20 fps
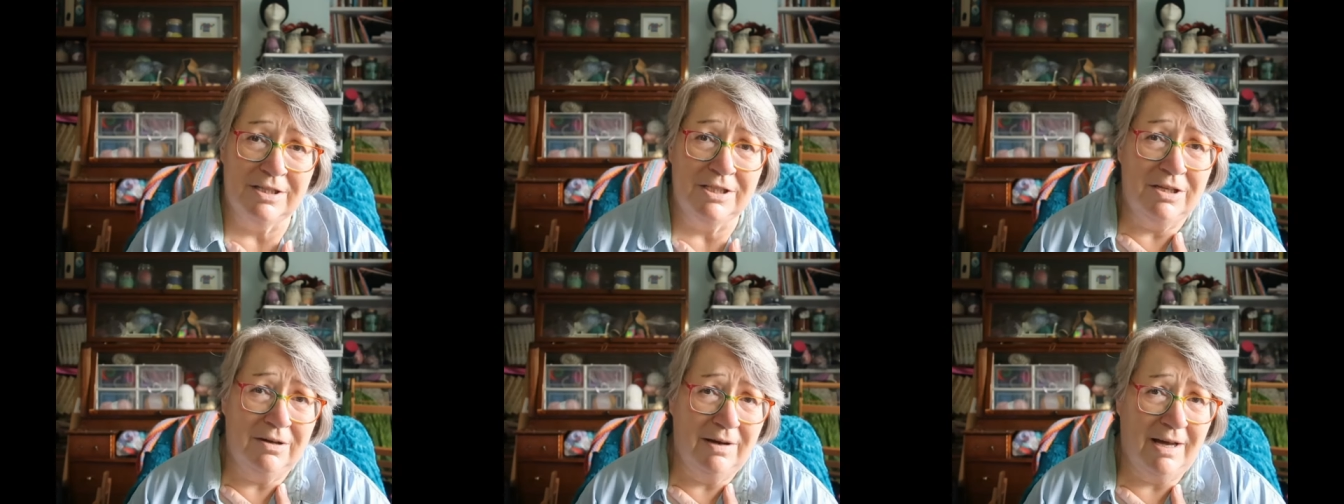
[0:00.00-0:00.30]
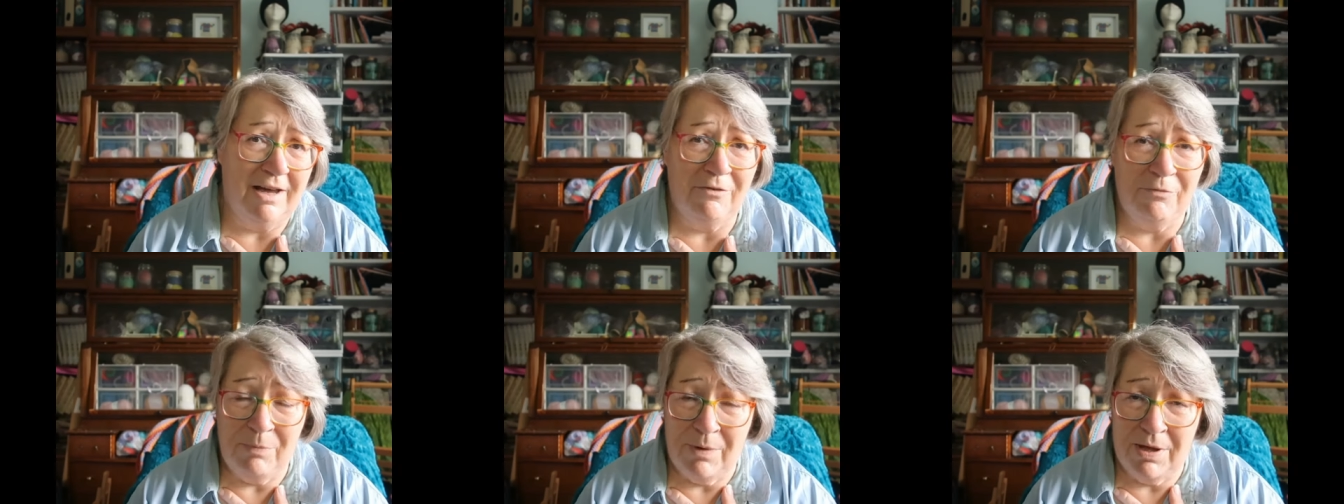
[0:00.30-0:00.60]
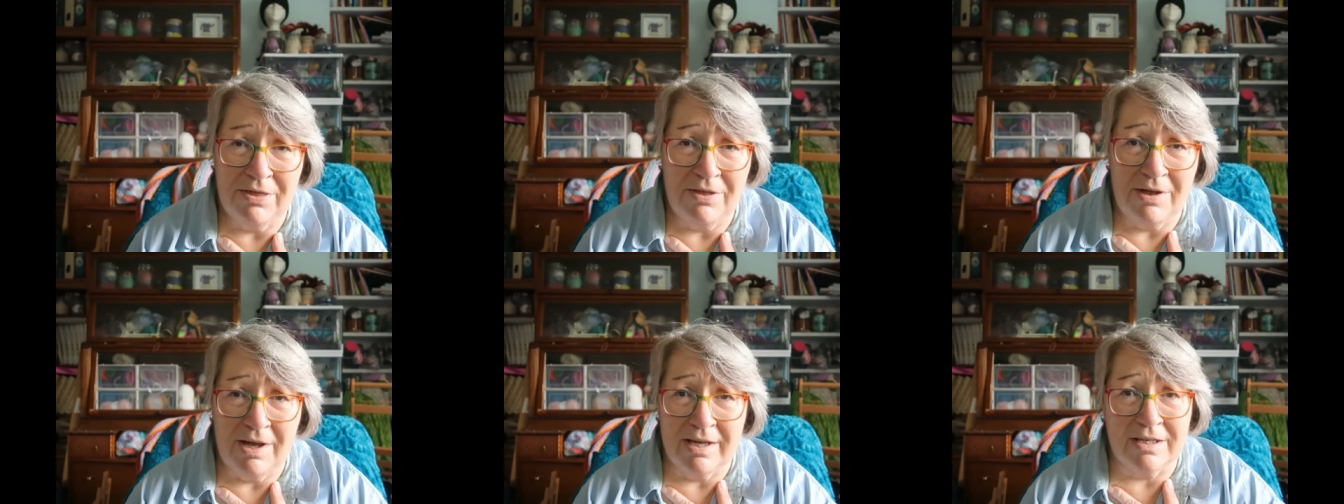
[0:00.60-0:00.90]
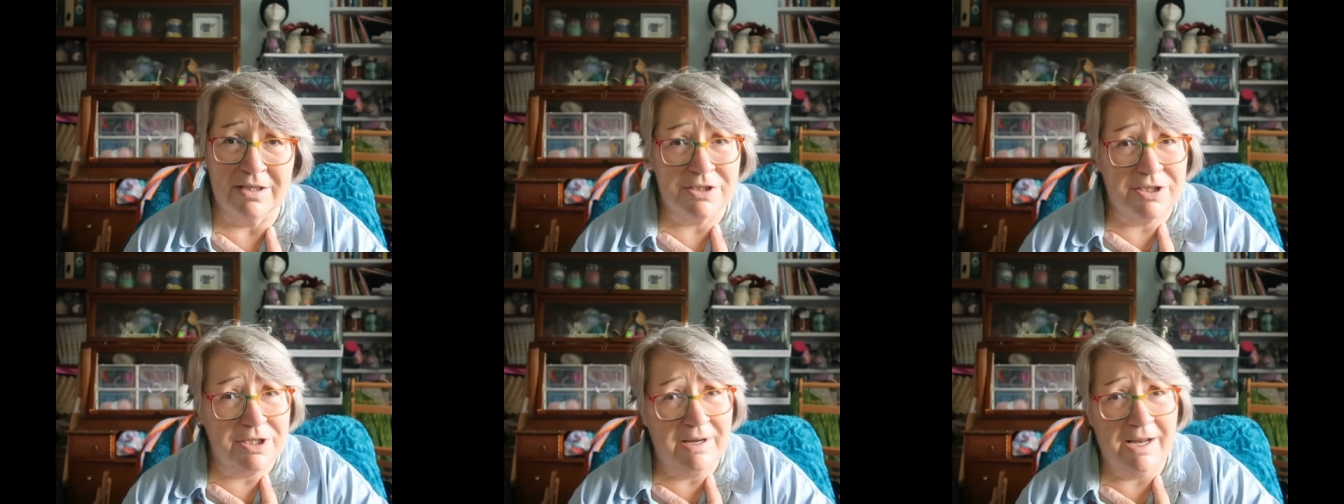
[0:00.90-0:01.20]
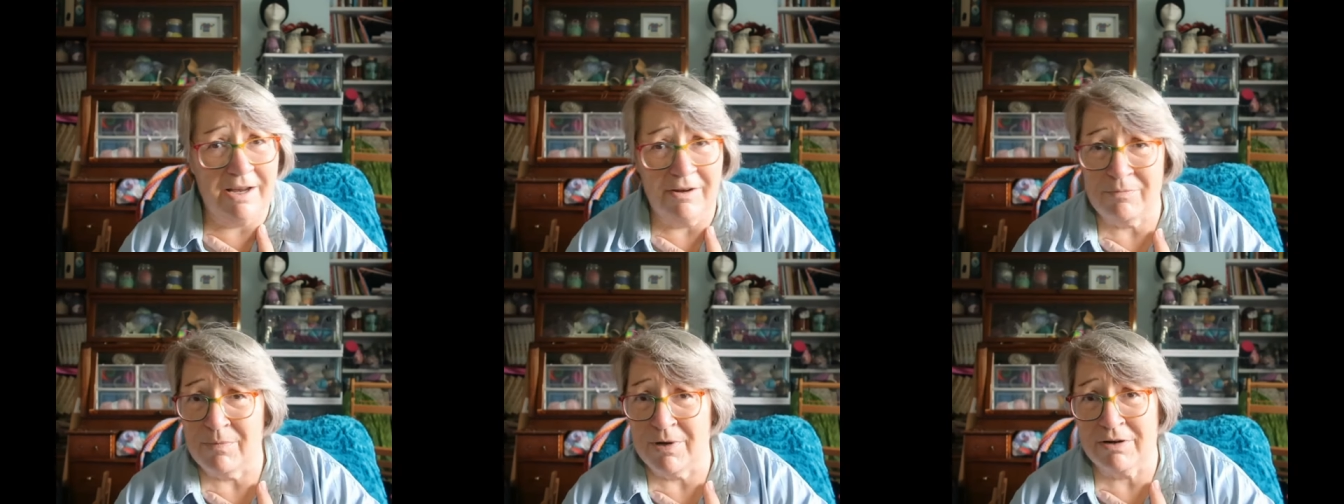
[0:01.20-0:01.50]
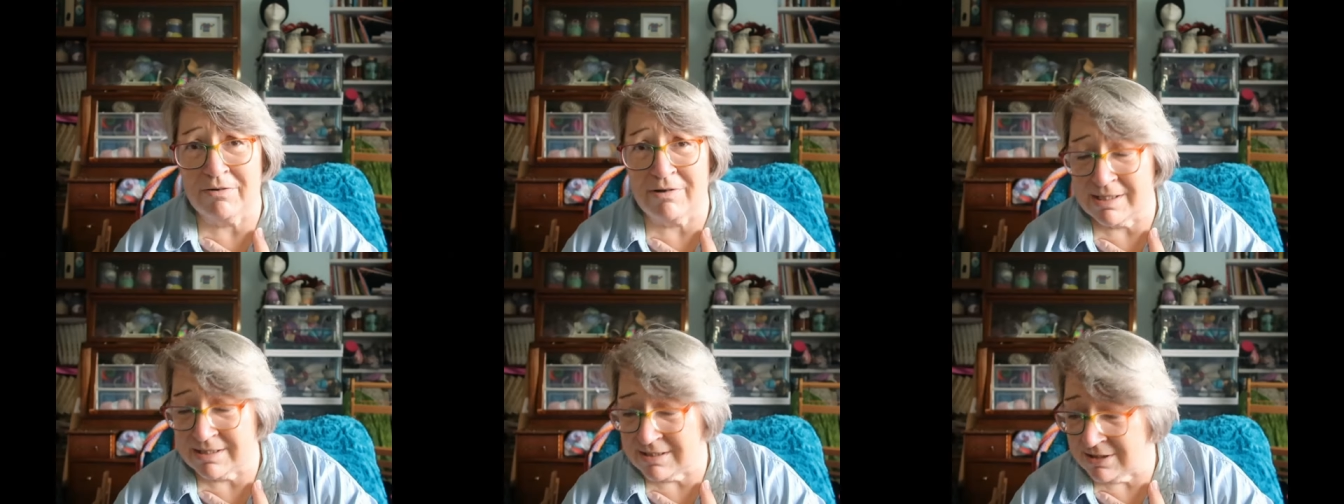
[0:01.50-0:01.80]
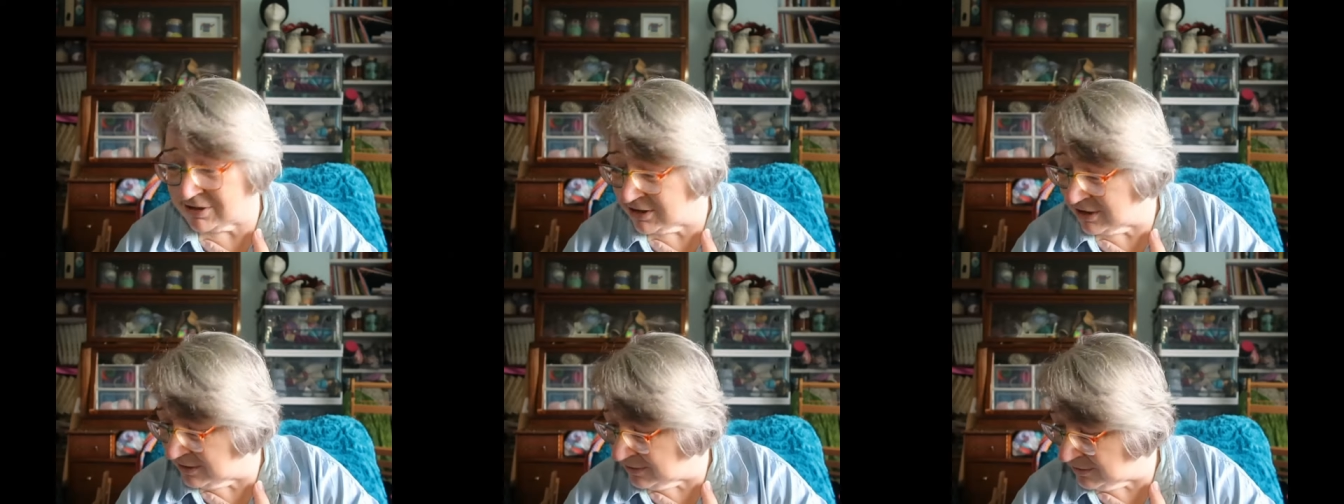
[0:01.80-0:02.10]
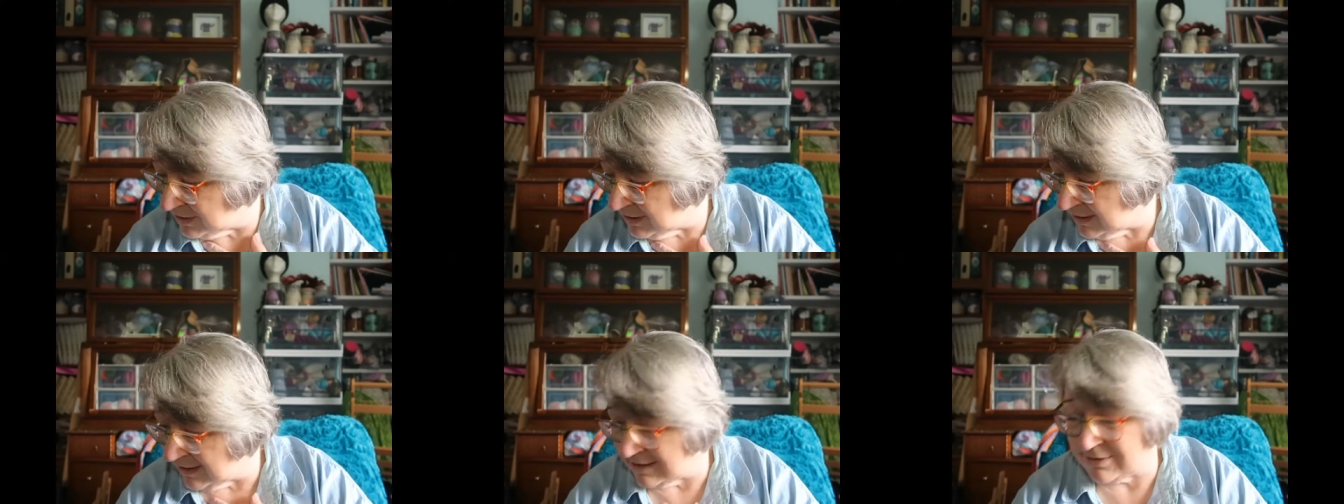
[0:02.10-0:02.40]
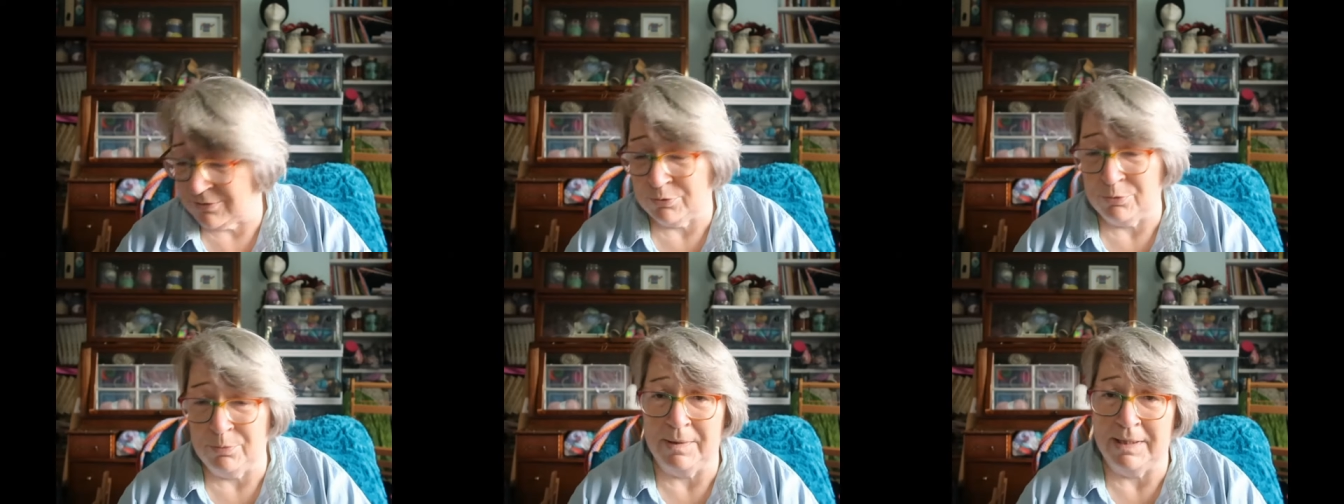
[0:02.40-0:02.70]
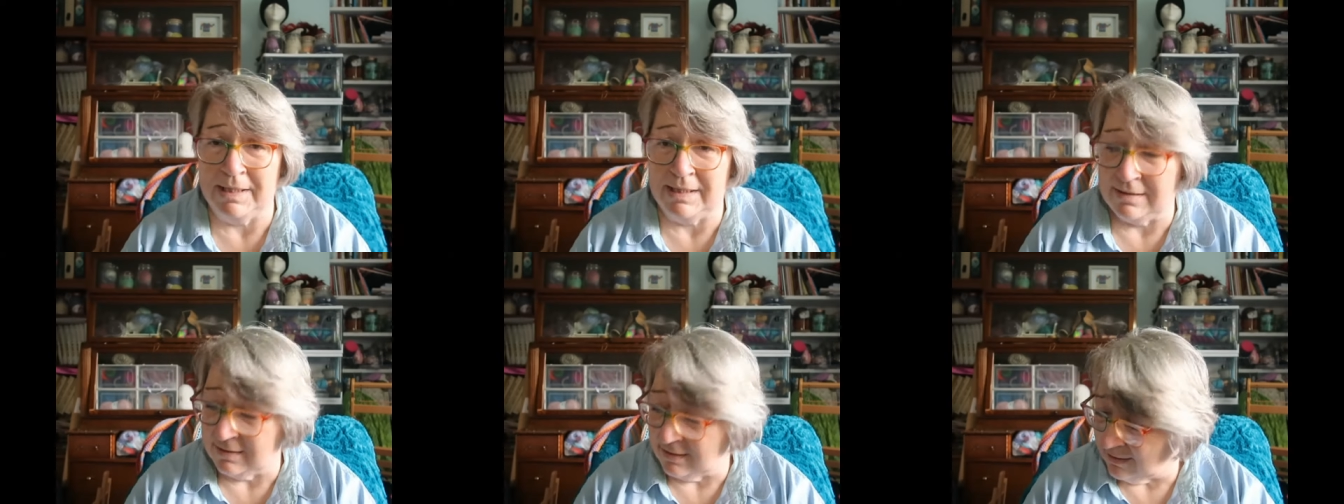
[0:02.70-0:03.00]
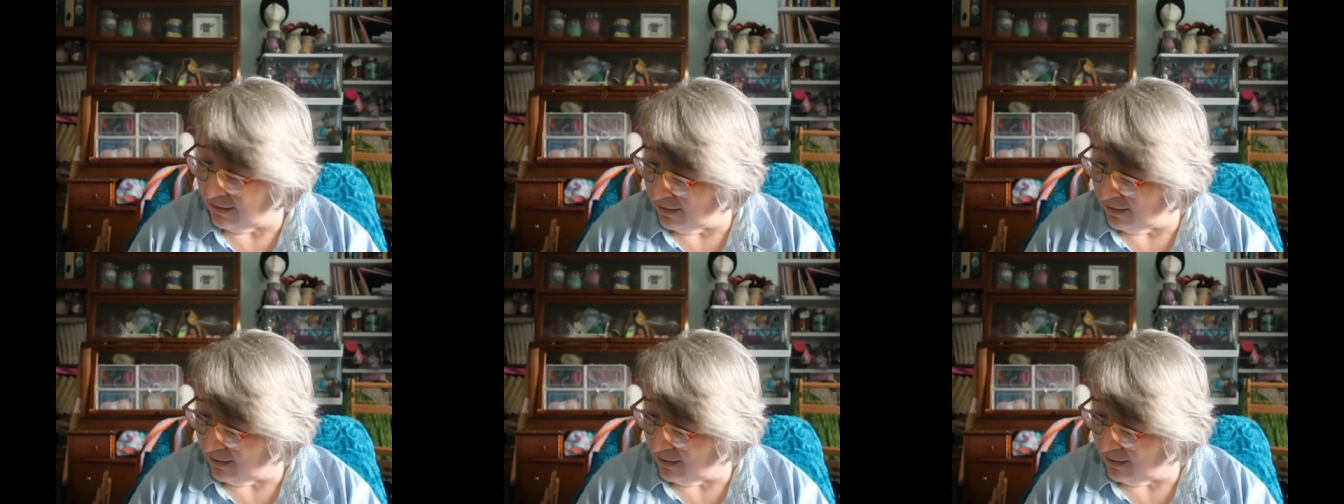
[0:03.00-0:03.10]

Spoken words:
you have my thanks, you have my gratitude. It's all been